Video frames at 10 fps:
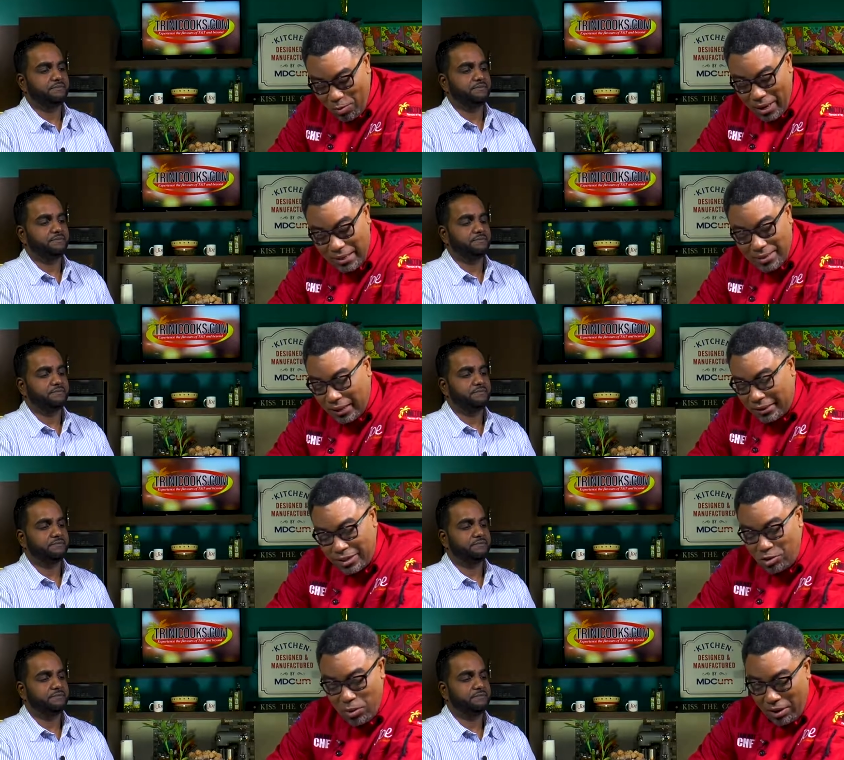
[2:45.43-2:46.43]
Speaker 1: when he
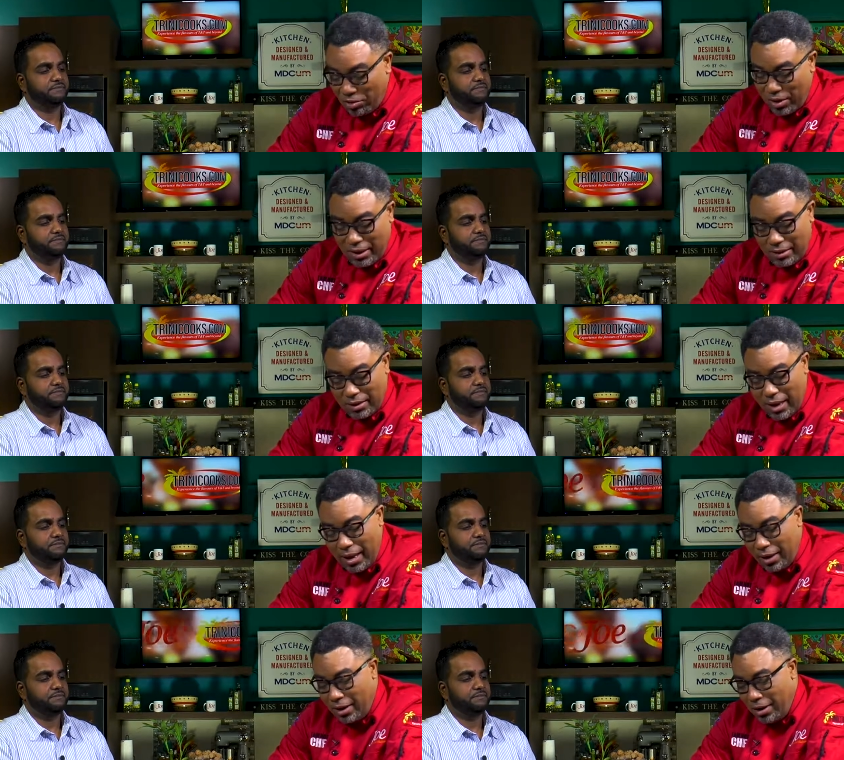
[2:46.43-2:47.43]
started doing things
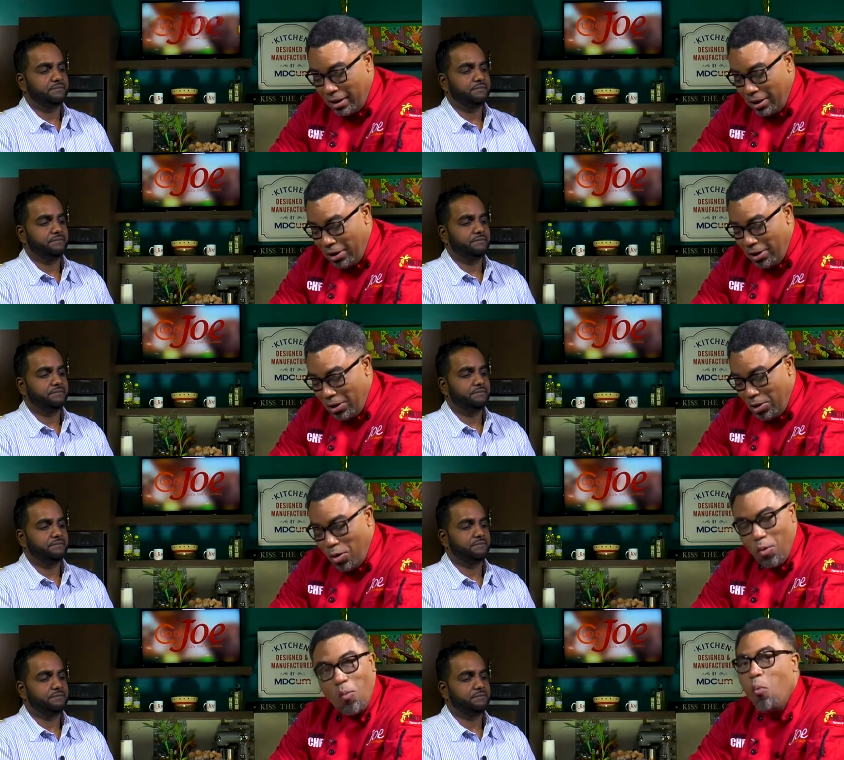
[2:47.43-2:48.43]
like
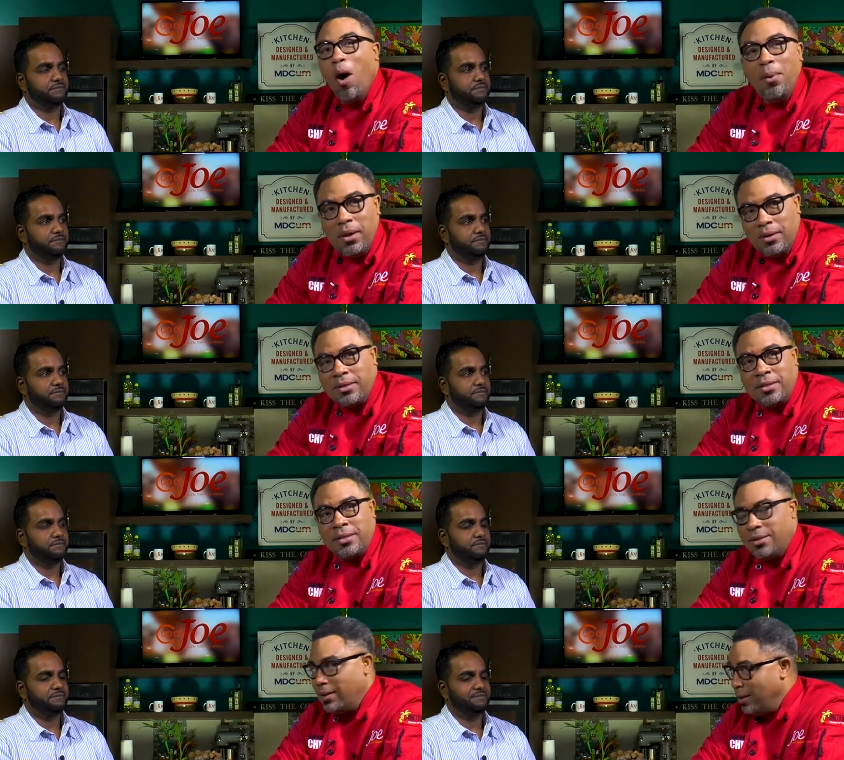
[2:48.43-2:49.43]

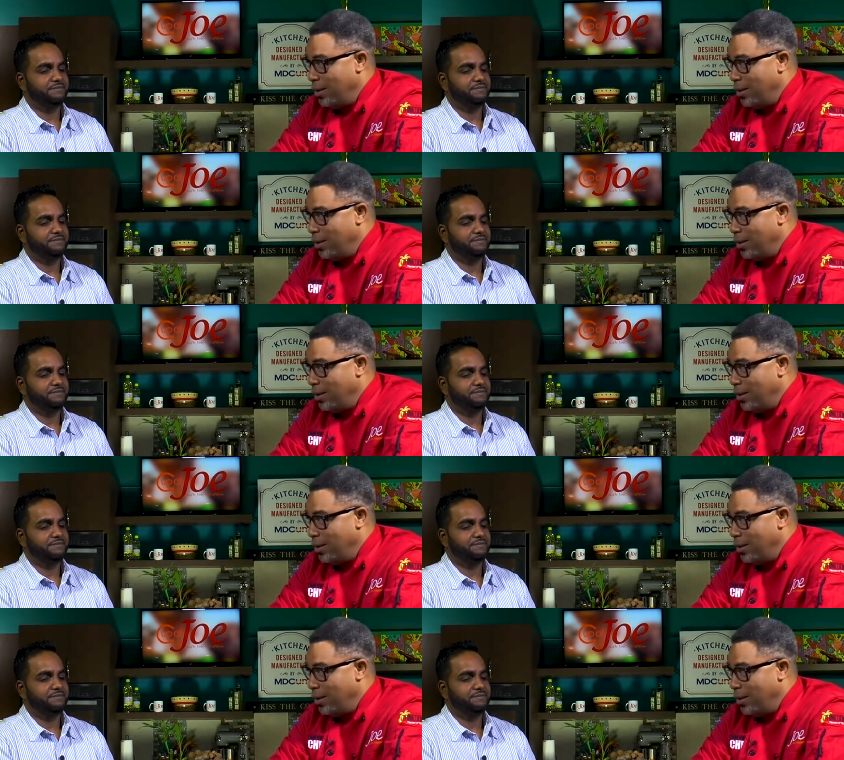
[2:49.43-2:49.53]
wobbles.